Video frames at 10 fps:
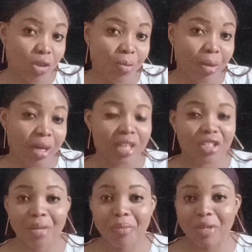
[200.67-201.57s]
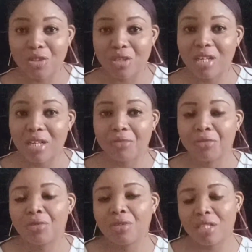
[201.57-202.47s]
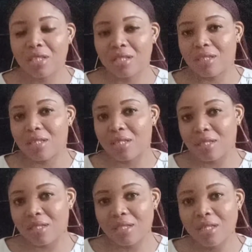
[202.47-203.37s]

and I check my sugar level, it's this,